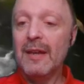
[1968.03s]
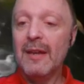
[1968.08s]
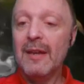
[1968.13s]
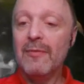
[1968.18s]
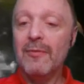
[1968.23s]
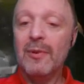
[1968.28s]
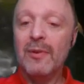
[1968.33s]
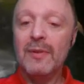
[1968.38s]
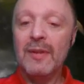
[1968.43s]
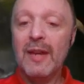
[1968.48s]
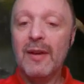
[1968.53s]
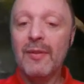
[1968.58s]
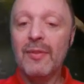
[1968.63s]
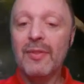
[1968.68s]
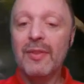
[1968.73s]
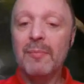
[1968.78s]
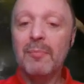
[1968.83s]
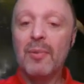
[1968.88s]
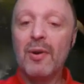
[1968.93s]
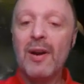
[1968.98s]
Well, now
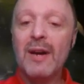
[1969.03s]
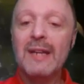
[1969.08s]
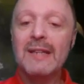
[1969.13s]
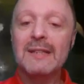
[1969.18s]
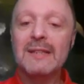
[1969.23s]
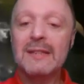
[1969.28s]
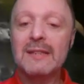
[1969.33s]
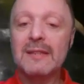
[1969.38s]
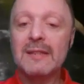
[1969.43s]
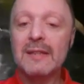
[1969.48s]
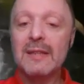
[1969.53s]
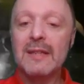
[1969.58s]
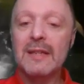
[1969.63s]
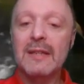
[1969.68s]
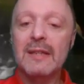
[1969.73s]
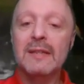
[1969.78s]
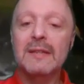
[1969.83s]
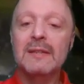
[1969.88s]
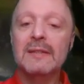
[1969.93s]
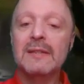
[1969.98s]
the price
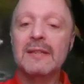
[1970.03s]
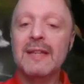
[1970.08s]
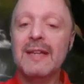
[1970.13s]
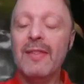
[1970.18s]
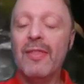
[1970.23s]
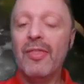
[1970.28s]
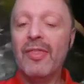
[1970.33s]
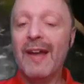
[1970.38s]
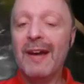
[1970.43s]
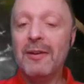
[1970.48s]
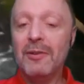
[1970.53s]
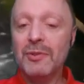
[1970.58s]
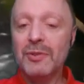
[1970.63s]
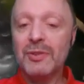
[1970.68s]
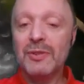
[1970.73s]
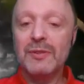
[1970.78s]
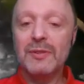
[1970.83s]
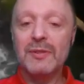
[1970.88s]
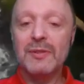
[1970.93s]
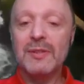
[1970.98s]
is in
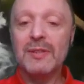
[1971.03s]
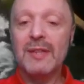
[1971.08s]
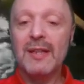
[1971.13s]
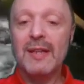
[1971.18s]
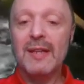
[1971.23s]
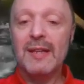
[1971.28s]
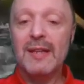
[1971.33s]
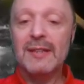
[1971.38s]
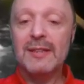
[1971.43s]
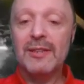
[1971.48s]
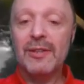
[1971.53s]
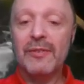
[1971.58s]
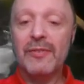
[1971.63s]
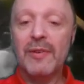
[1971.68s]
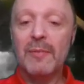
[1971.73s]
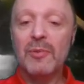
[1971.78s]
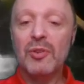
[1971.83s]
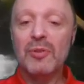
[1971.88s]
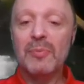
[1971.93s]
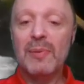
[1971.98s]
thousands. So if I
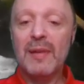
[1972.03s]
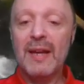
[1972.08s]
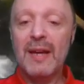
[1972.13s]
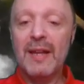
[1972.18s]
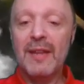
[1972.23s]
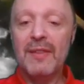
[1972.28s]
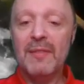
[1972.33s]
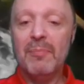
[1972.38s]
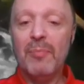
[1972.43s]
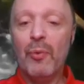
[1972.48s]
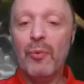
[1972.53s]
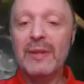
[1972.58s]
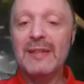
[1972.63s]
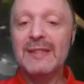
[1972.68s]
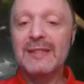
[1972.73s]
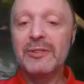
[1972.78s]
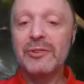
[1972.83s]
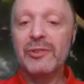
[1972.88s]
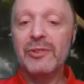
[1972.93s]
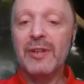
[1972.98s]
multiply
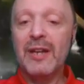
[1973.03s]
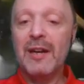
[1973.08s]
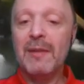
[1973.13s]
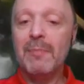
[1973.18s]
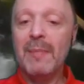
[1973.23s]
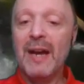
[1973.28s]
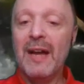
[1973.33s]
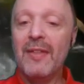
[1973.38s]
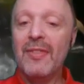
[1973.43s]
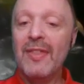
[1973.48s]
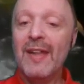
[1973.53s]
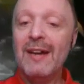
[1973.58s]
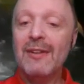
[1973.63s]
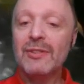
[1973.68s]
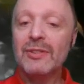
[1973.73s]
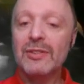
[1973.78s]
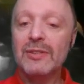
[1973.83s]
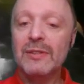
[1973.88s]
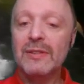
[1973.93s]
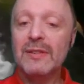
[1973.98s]
0.09 by
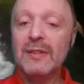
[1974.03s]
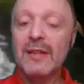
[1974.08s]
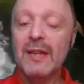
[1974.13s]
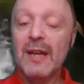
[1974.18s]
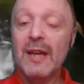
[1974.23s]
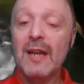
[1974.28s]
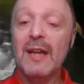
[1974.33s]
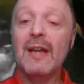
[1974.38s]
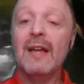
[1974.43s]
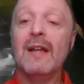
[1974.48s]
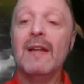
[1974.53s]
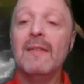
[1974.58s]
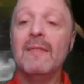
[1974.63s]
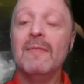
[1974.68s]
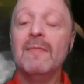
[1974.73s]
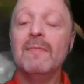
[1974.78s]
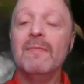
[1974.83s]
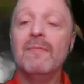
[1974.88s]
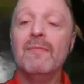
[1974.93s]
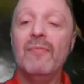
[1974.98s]
1,000,
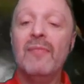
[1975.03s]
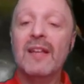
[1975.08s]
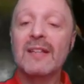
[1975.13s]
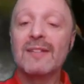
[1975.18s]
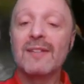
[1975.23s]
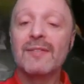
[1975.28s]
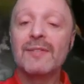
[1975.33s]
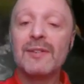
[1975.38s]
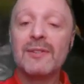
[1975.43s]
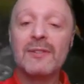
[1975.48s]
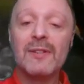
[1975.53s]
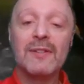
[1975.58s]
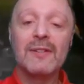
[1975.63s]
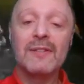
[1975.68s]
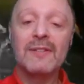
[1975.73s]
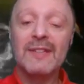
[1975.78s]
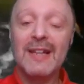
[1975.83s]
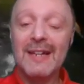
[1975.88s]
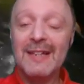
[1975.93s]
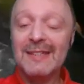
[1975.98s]

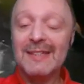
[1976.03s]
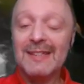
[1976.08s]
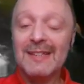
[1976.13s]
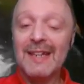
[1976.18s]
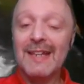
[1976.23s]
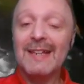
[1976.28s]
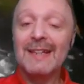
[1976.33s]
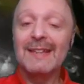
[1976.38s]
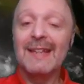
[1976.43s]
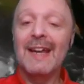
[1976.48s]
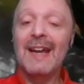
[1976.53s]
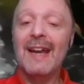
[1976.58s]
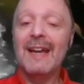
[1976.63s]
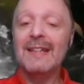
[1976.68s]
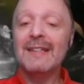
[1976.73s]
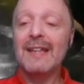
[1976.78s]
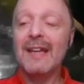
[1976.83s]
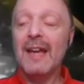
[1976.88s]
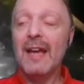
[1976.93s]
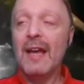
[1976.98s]
that is saying
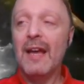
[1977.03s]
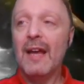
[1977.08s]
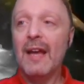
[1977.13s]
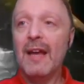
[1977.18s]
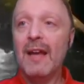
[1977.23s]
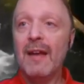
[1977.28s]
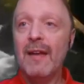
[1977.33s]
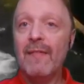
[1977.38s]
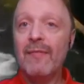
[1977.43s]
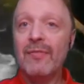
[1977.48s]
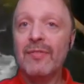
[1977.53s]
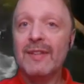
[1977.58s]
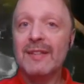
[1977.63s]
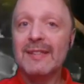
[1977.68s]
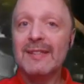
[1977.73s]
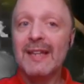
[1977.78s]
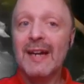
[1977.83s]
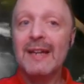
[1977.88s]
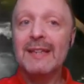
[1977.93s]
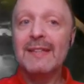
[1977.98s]
that the
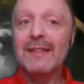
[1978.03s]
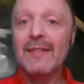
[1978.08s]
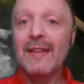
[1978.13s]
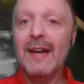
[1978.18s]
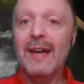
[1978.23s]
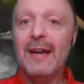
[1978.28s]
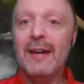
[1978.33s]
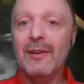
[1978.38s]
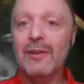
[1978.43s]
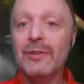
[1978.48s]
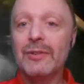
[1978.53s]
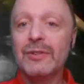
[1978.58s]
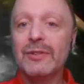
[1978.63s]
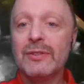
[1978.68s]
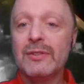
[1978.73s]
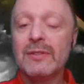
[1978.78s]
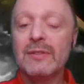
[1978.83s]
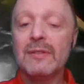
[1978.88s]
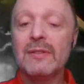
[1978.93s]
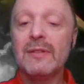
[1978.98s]
size of the
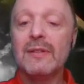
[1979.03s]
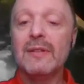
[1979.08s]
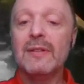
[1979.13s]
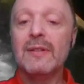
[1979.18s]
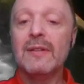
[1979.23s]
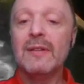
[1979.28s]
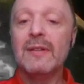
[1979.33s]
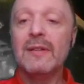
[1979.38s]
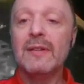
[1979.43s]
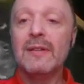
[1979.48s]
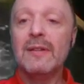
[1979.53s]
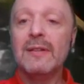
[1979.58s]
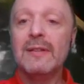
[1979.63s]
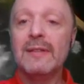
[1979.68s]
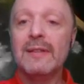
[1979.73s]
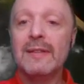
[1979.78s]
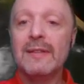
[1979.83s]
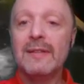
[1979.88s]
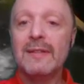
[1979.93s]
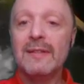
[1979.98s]
house
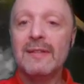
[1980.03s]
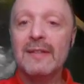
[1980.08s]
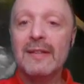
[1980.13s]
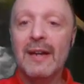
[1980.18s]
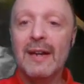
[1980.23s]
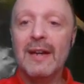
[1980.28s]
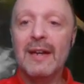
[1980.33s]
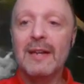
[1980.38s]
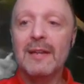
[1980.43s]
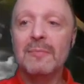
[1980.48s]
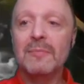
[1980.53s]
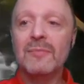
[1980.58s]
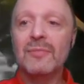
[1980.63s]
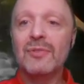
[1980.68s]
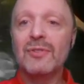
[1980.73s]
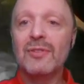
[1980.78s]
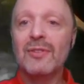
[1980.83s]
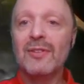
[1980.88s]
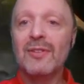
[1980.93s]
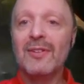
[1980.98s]

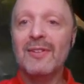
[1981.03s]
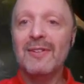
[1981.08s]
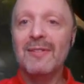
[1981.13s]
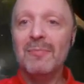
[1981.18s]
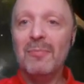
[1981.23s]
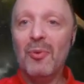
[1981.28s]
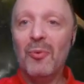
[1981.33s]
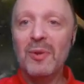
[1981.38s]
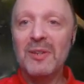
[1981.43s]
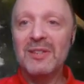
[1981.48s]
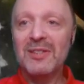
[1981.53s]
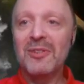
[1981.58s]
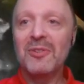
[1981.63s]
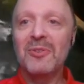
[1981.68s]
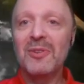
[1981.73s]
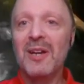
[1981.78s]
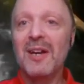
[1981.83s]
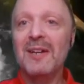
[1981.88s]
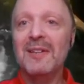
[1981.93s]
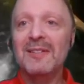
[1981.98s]
times
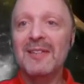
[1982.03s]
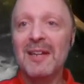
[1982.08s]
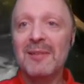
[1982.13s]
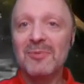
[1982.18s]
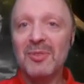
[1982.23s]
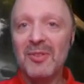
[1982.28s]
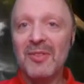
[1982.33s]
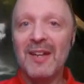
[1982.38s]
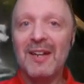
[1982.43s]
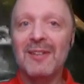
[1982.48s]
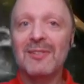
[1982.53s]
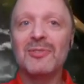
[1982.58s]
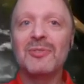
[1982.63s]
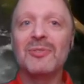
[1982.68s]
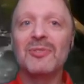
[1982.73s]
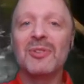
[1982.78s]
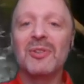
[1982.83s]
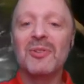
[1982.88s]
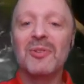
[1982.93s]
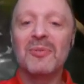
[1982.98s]
0.09 times 1,000,
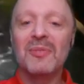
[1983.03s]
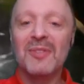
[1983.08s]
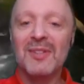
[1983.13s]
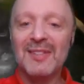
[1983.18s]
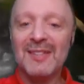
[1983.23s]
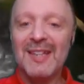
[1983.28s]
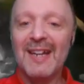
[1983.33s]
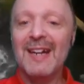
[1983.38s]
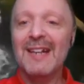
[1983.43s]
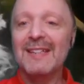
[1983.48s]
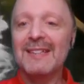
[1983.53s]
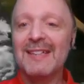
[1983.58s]
so the size